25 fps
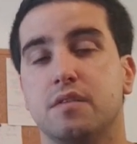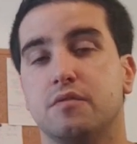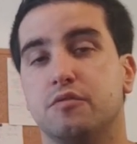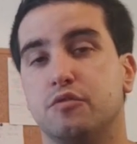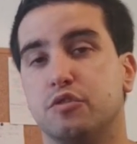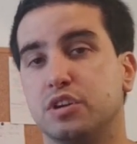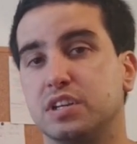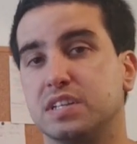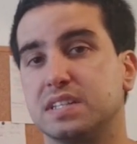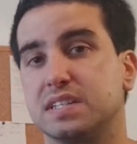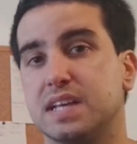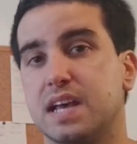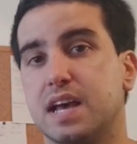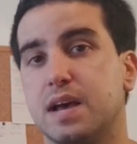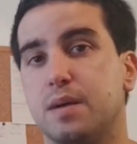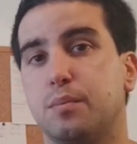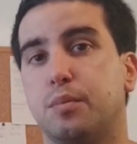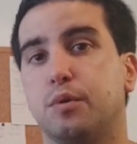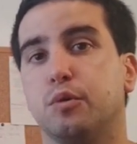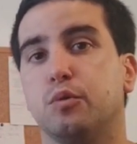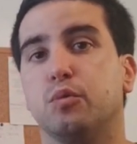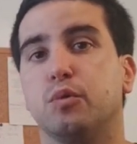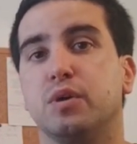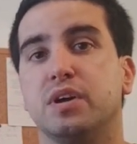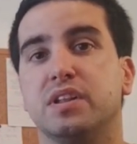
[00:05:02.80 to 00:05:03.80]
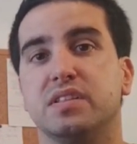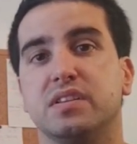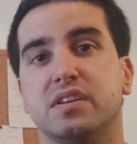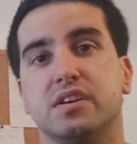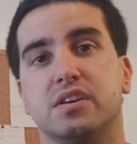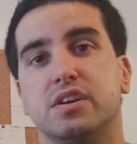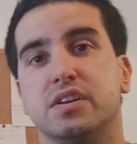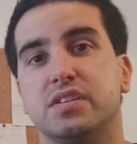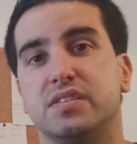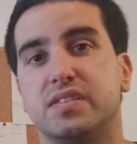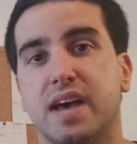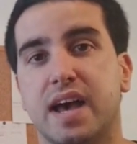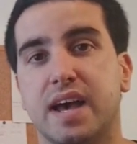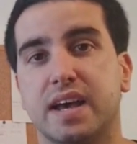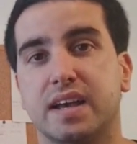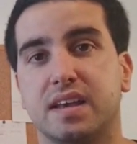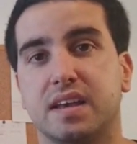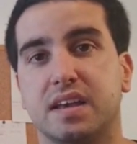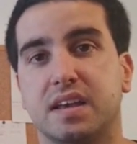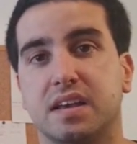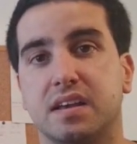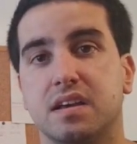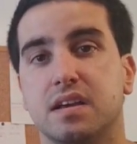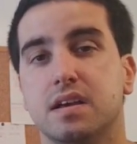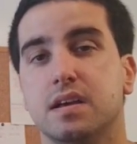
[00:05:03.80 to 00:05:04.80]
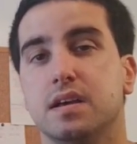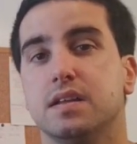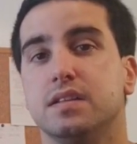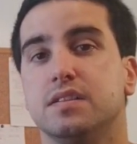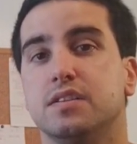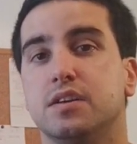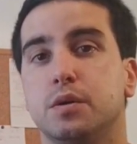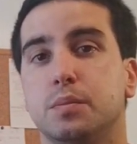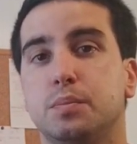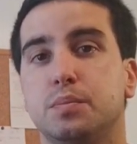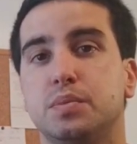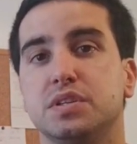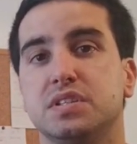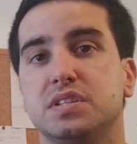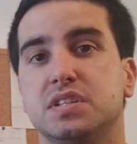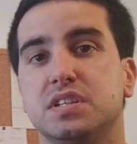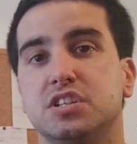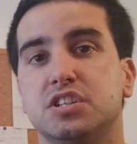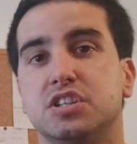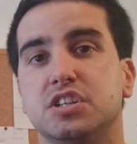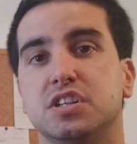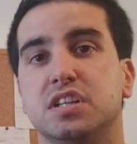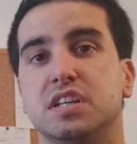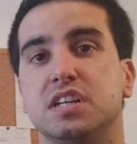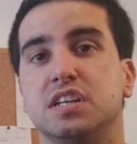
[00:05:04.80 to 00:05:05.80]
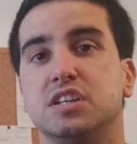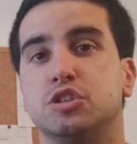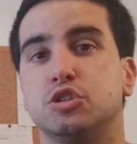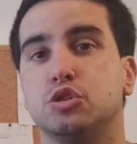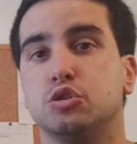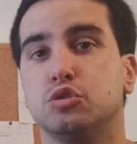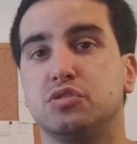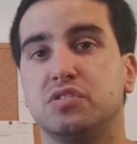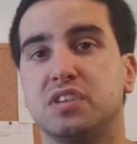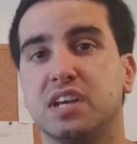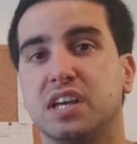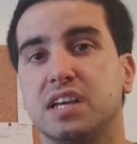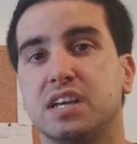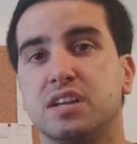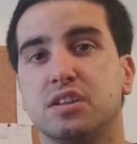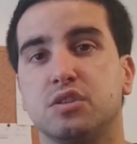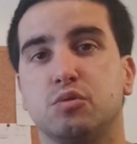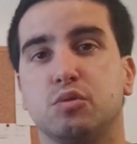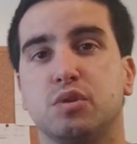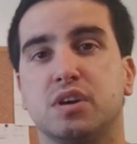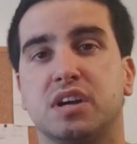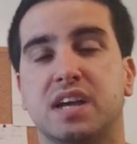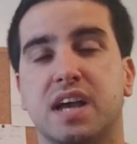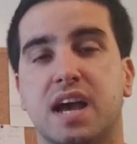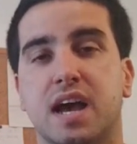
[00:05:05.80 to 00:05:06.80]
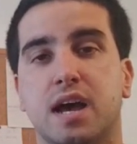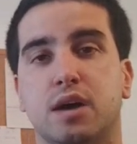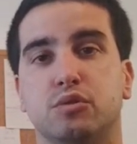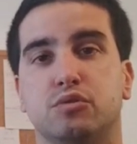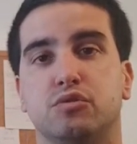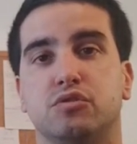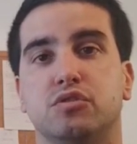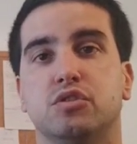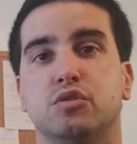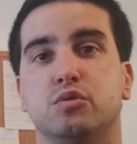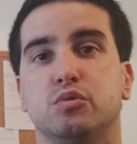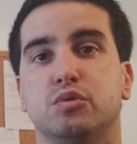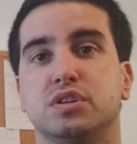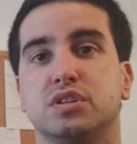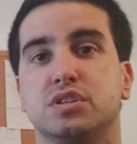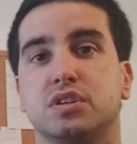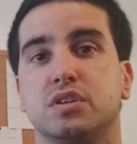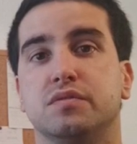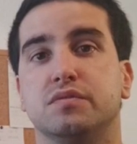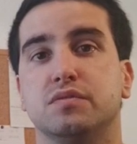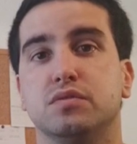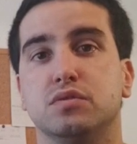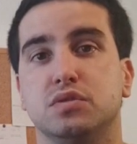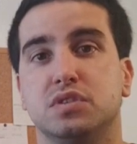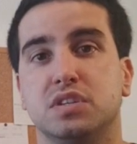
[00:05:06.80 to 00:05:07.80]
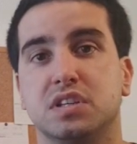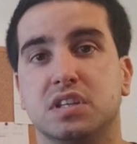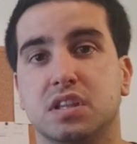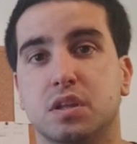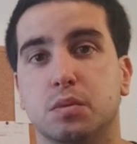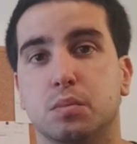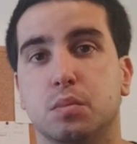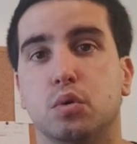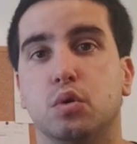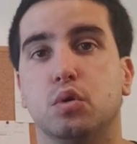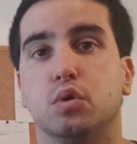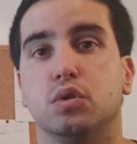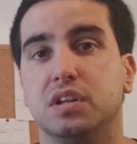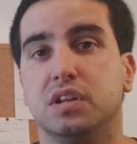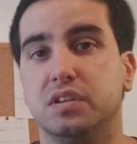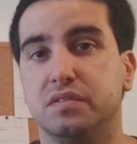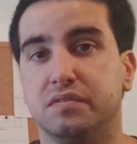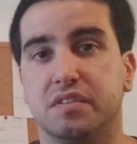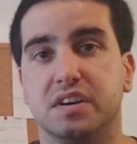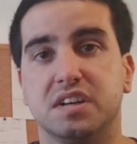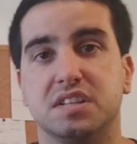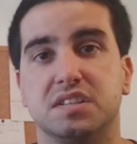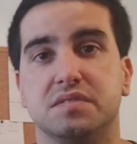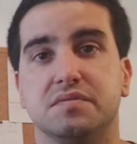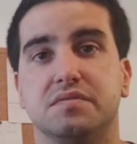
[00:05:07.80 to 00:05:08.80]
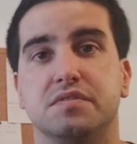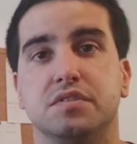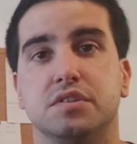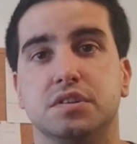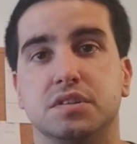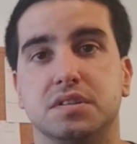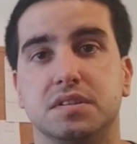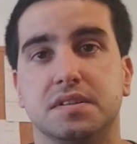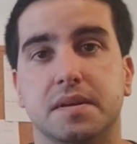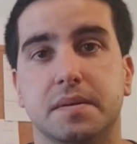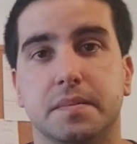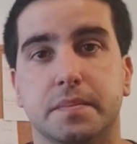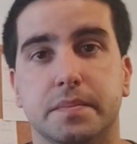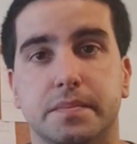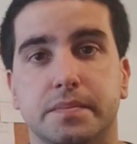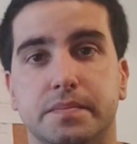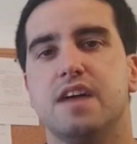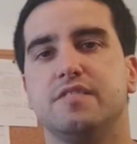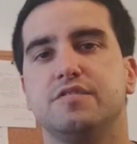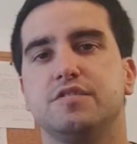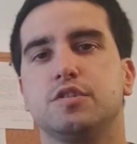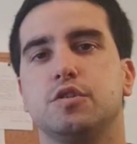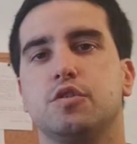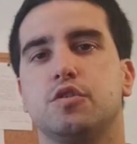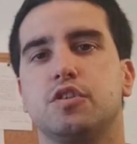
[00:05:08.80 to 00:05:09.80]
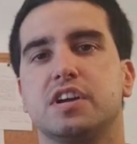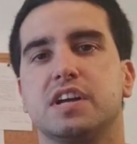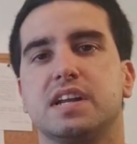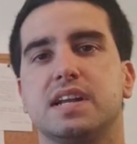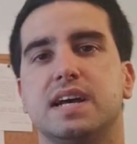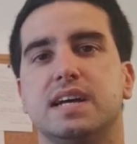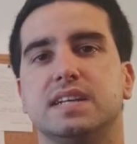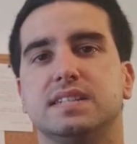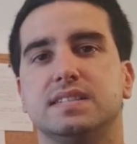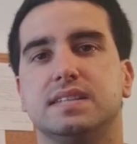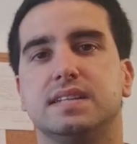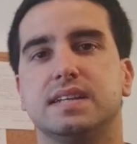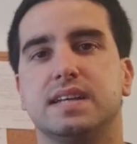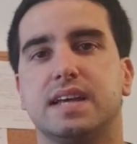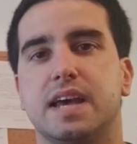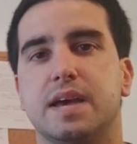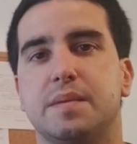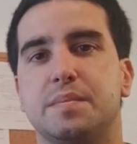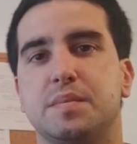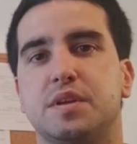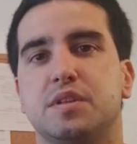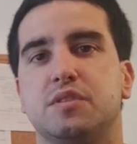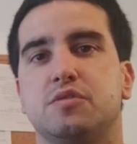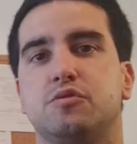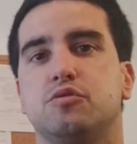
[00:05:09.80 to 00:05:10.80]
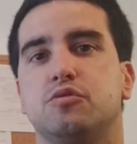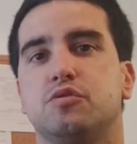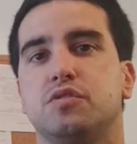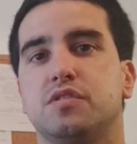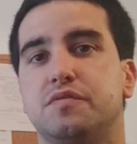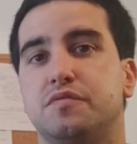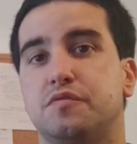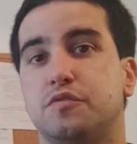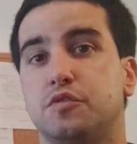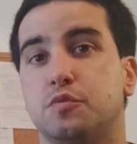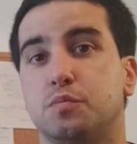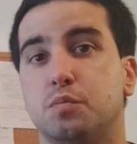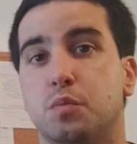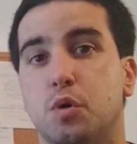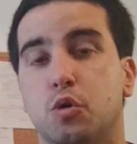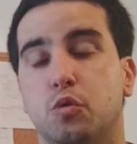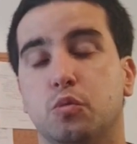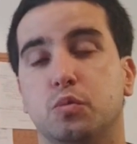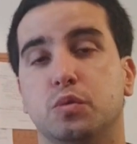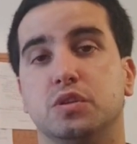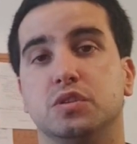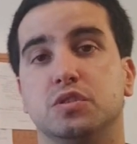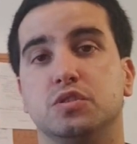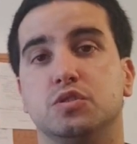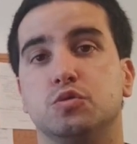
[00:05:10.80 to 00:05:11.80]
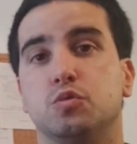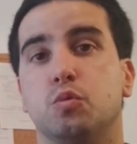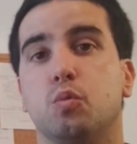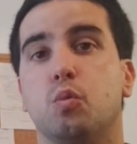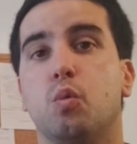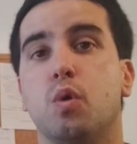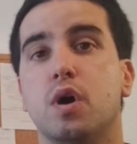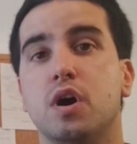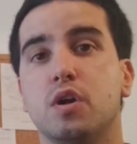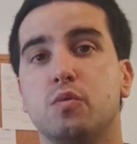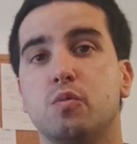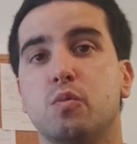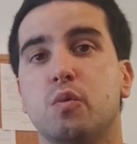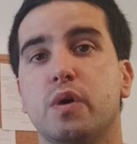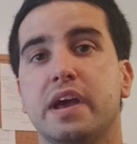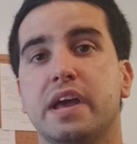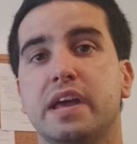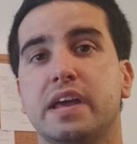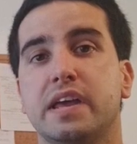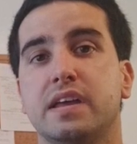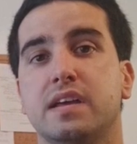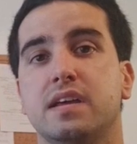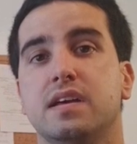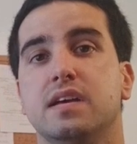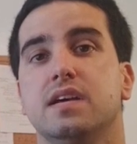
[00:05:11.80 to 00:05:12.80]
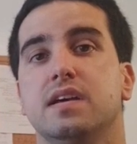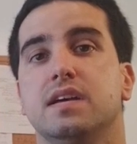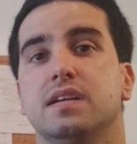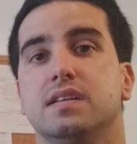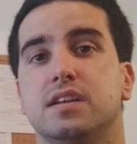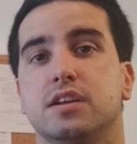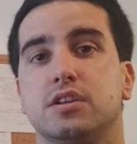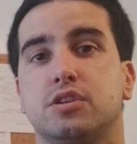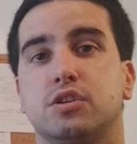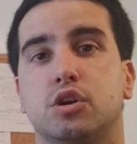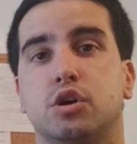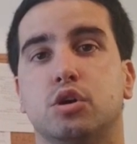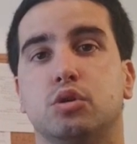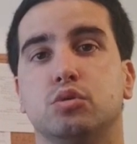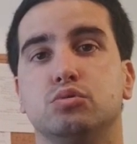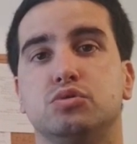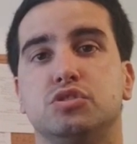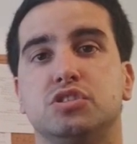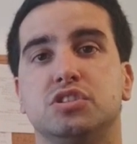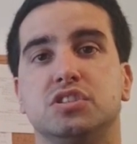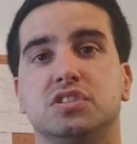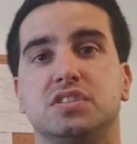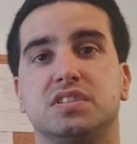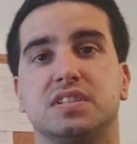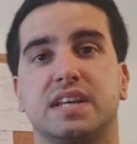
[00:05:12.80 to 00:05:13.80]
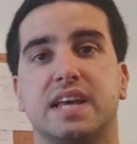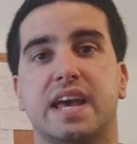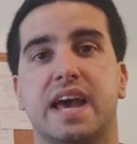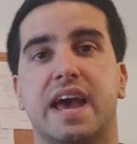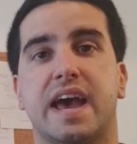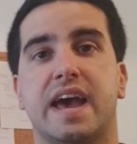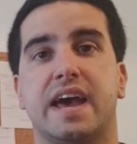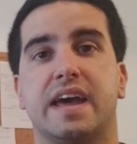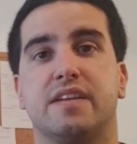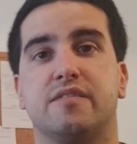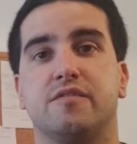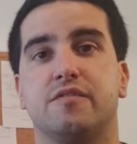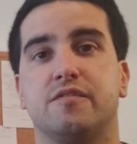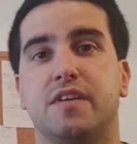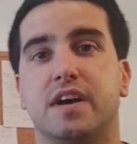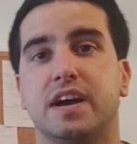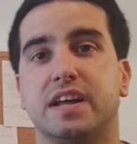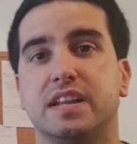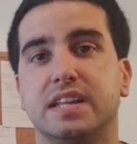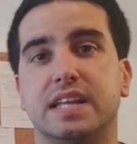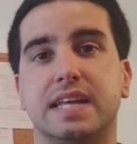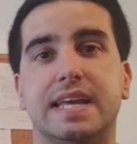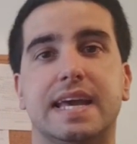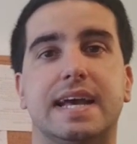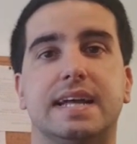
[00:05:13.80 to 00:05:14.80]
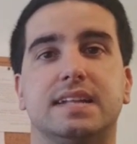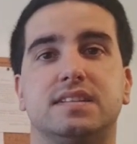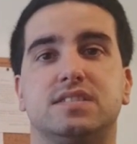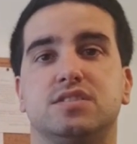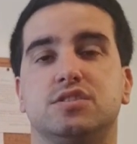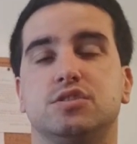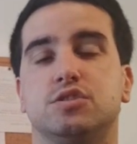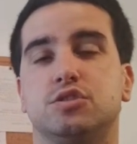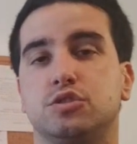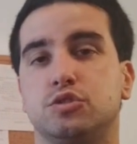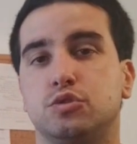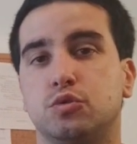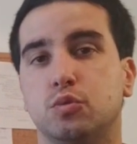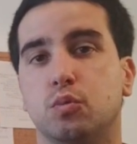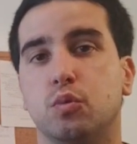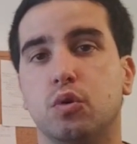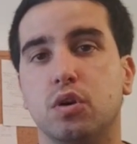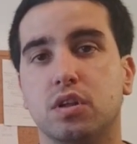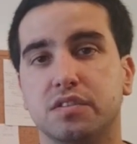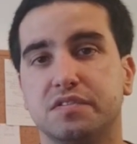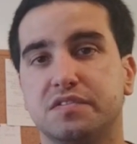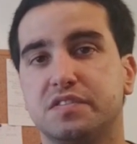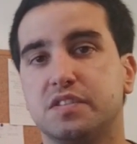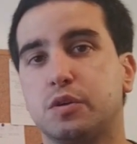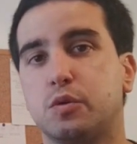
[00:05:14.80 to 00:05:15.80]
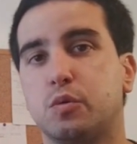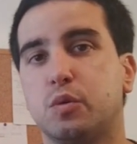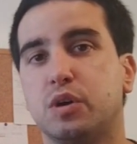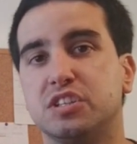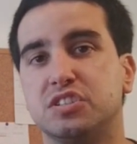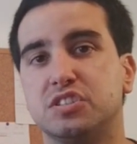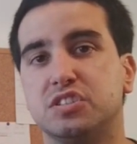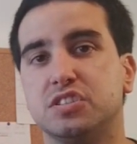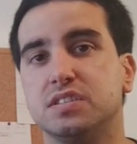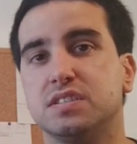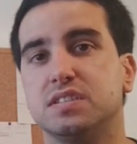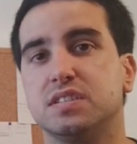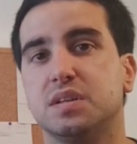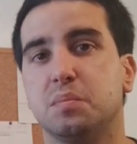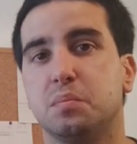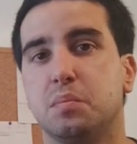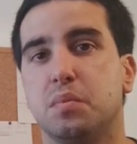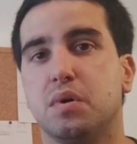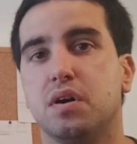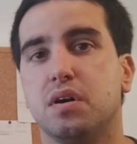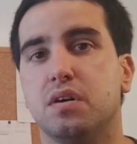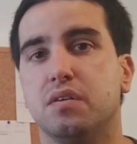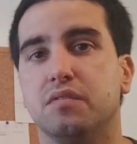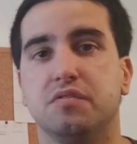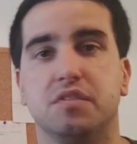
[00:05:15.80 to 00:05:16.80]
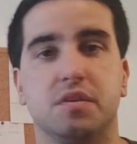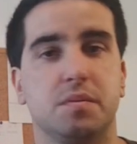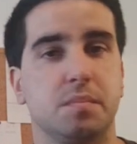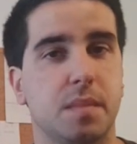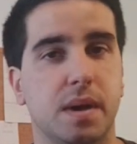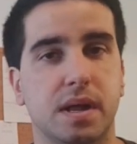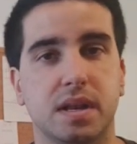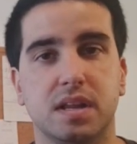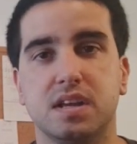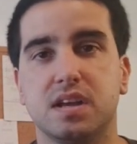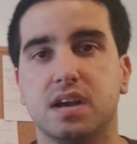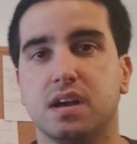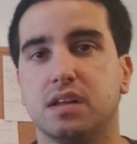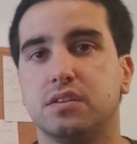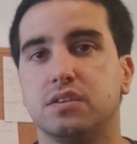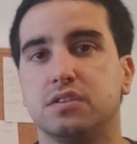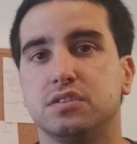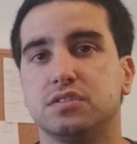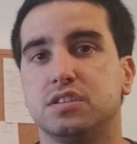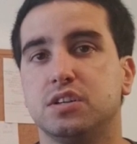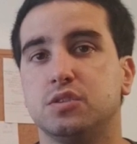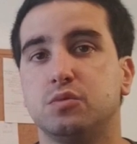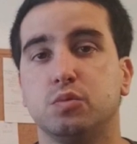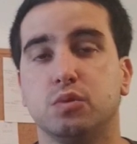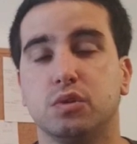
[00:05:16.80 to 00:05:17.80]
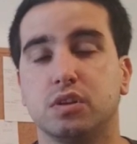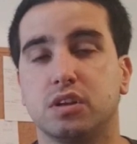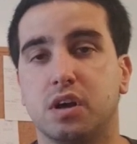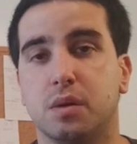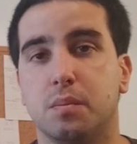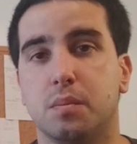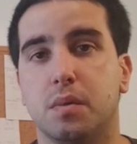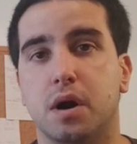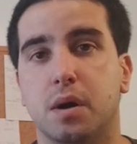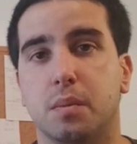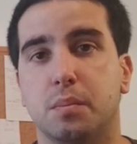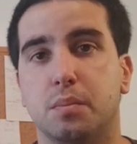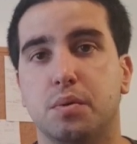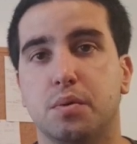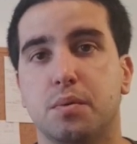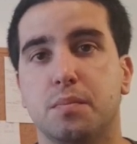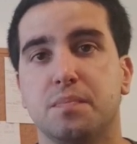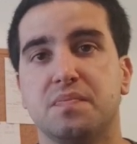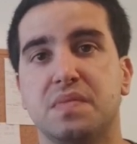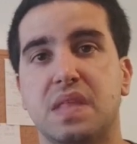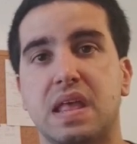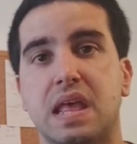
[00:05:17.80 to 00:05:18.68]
For example, when they're attacking, their positioning should take into account the risk of losing the ball and vice versa. Having organized the game into different moments, one way that coaches can find the answers to all of the questions above and many others that will come up